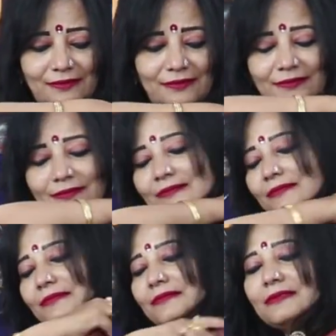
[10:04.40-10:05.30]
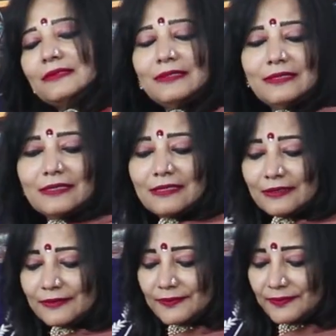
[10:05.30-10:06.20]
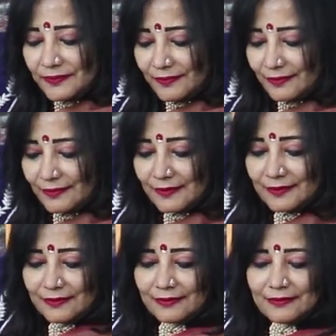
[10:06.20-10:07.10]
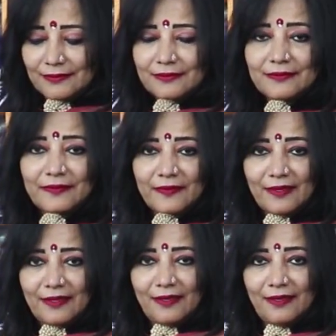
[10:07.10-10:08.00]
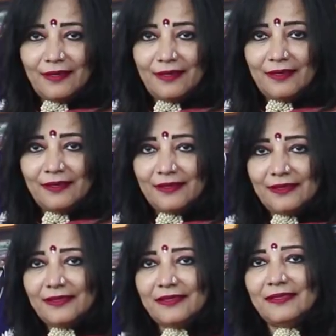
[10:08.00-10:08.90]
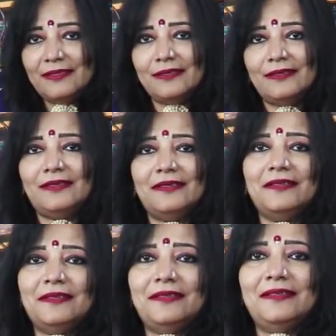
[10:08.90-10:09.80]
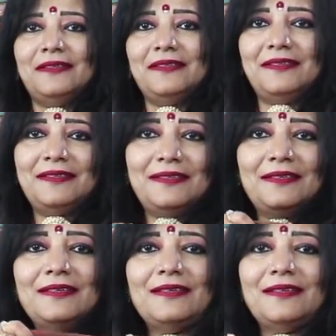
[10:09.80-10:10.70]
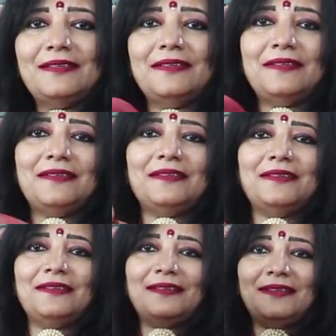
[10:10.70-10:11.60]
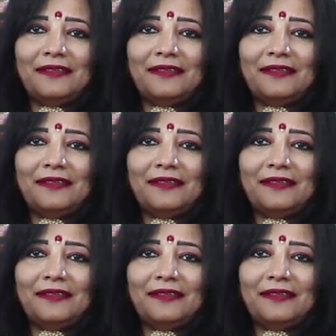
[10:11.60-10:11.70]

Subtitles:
(silence)